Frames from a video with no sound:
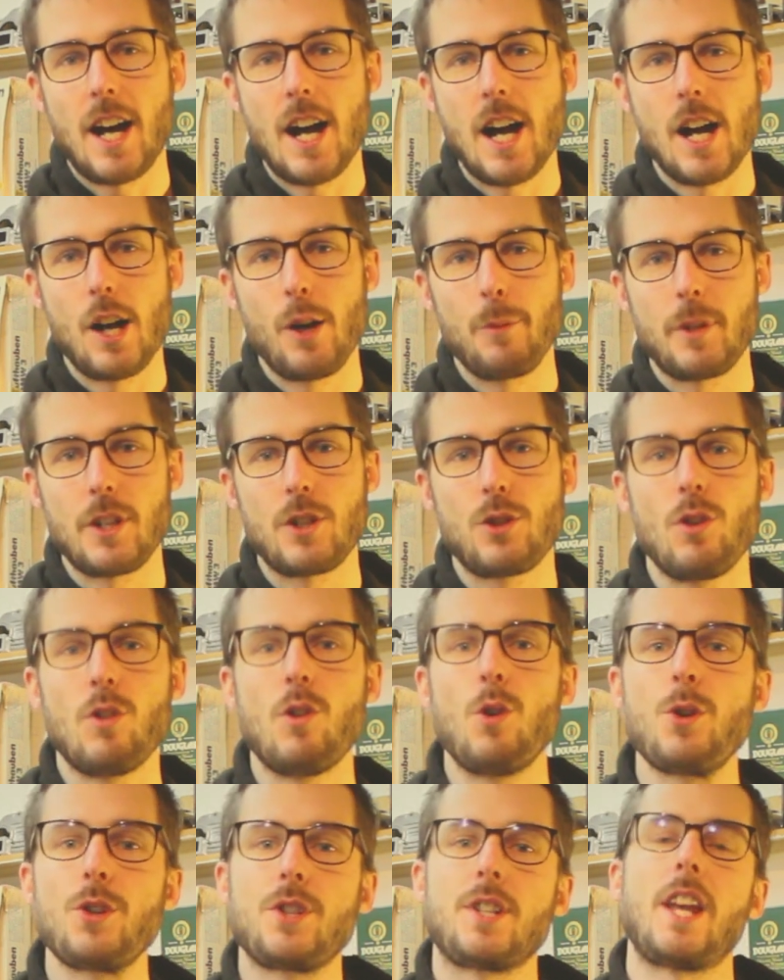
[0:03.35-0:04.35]
I hope that
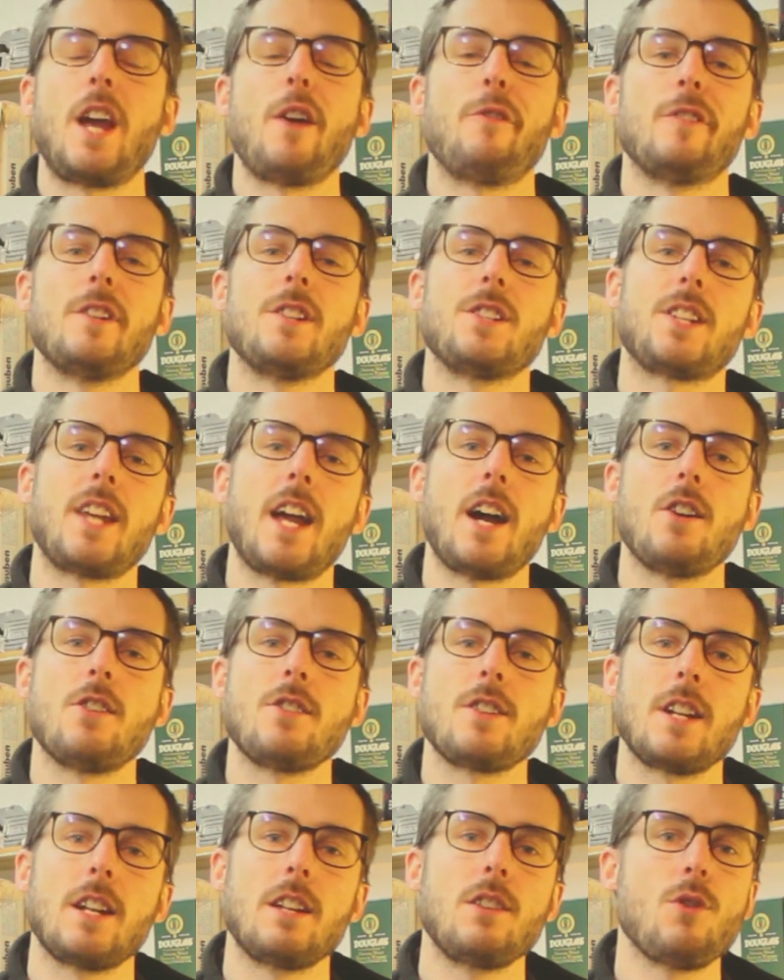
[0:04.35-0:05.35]
you're all safe and
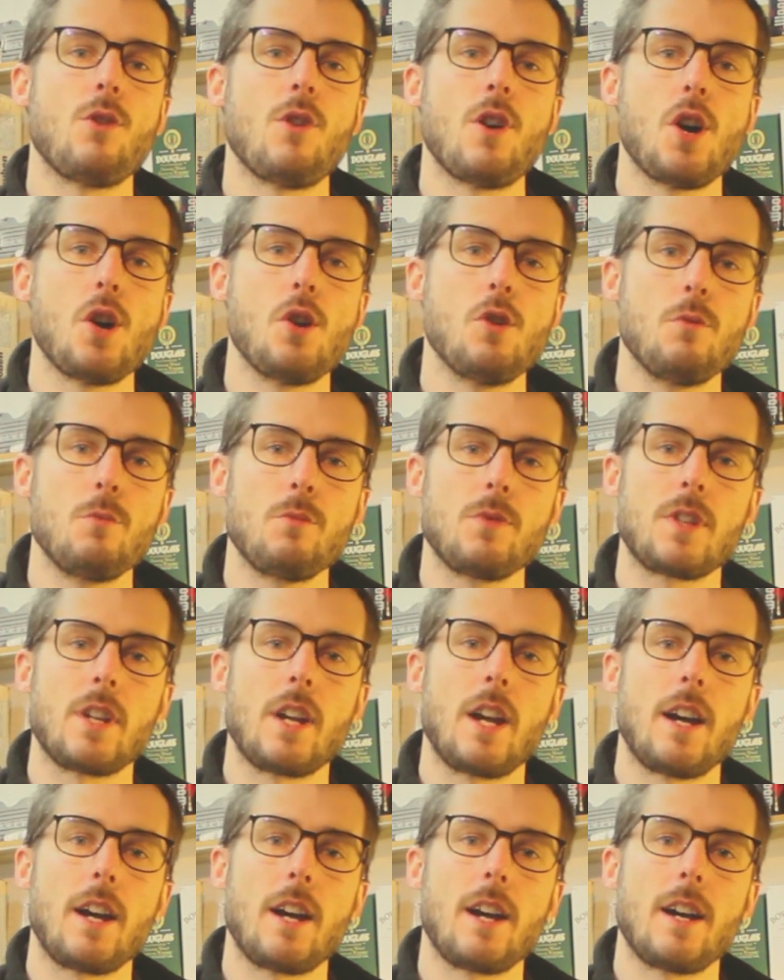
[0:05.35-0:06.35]
sound in your homes
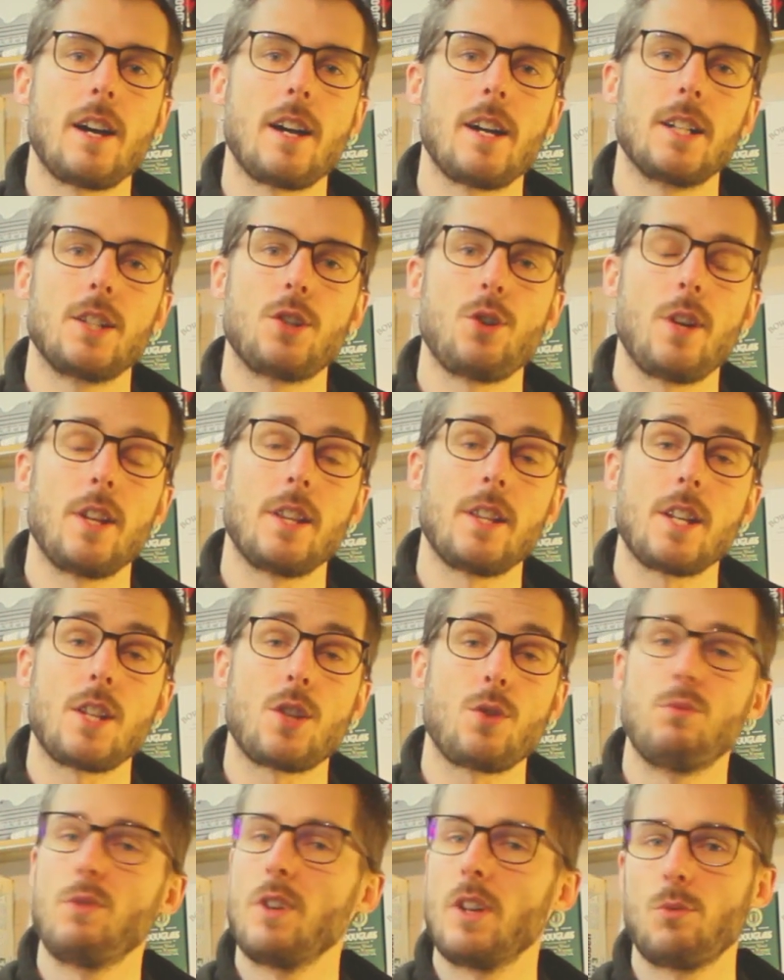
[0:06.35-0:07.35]
during
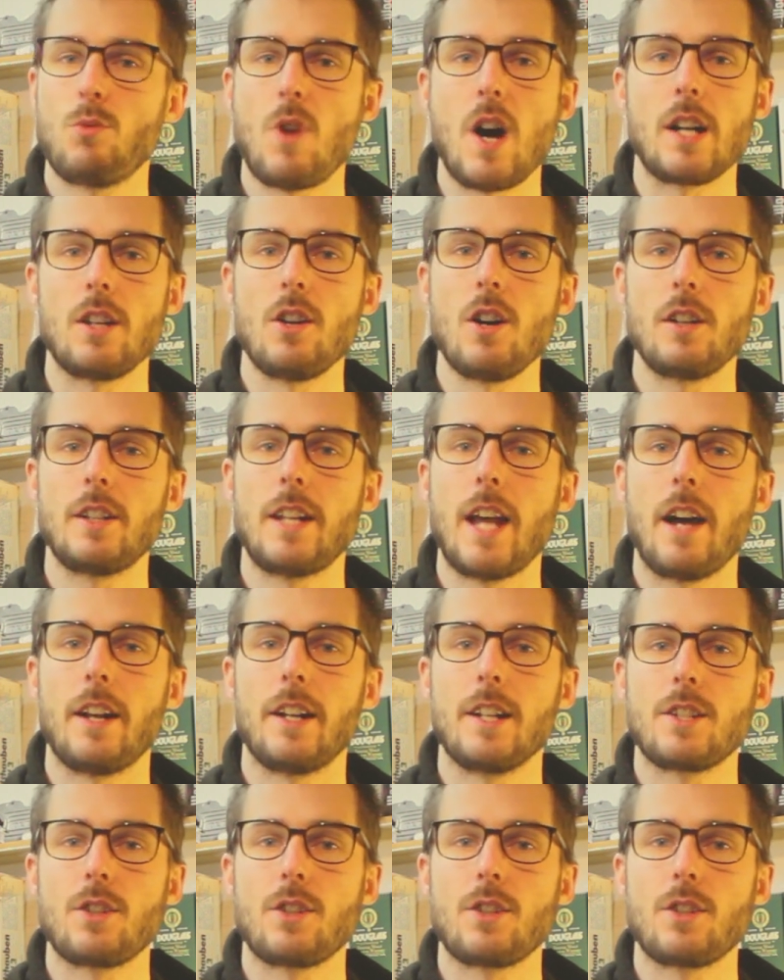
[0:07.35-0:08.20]
this worldwide lockdown.